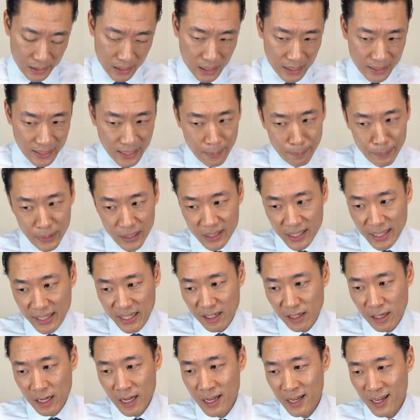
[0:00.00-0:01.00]
And that means I
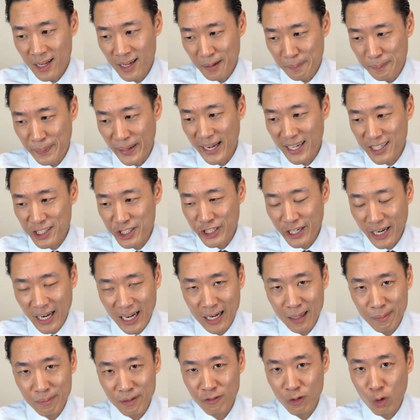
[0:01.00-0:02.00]
did a bad
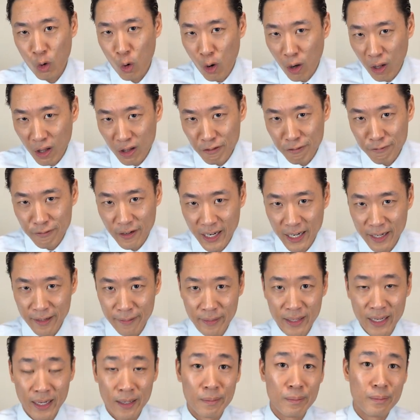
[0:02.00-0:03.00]
job of
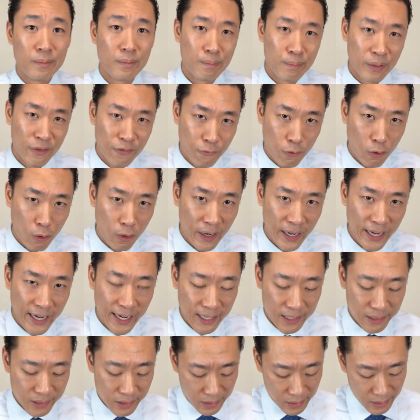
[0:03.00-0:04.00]
qualifying them
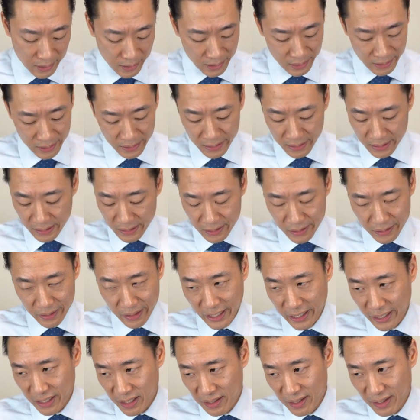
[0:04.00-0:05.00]
beforehand.
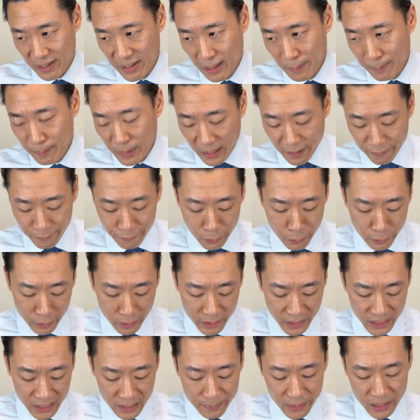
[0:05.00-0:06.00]
I could have done that by phone
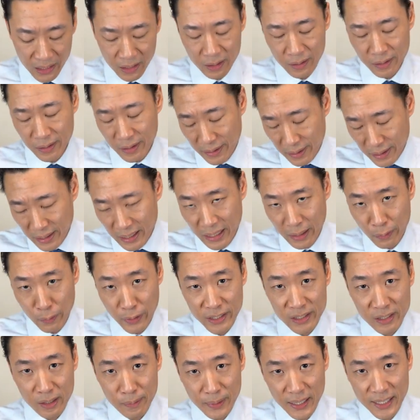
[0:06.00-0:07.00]
or email, and I
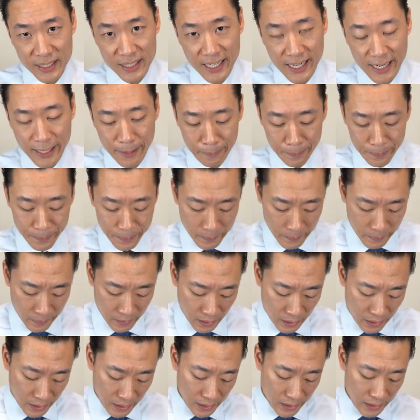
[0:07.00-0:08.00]
wasted my time.
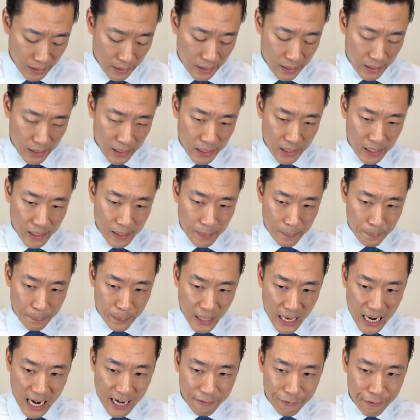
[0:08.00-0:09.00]

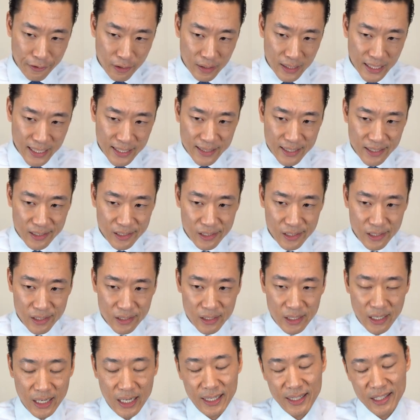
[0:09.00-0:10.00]
But I feel like this
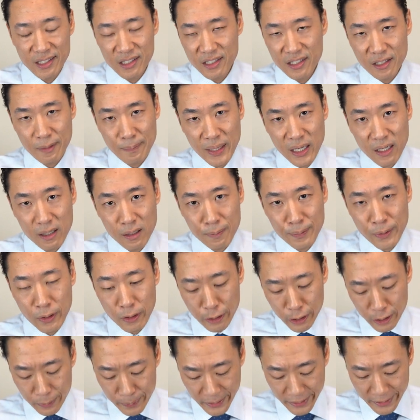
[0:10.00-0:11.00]
is a better
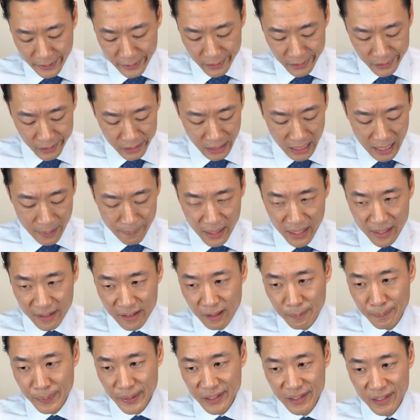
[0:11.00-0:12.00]
approach because I'm not in
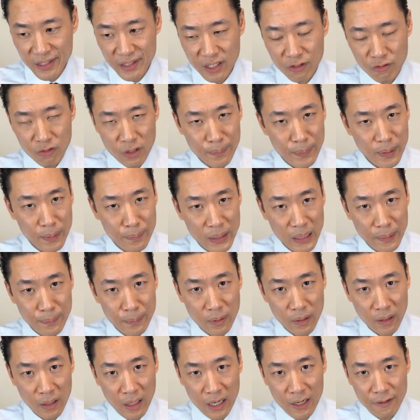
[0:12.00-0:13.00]
the business of ripping
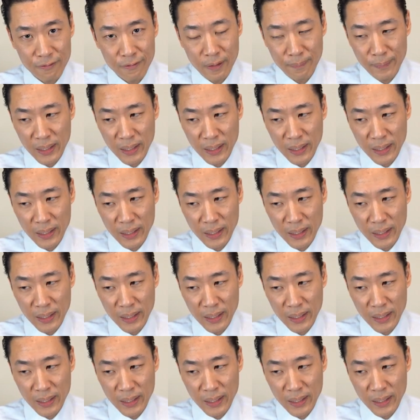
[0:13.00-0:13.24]
people off.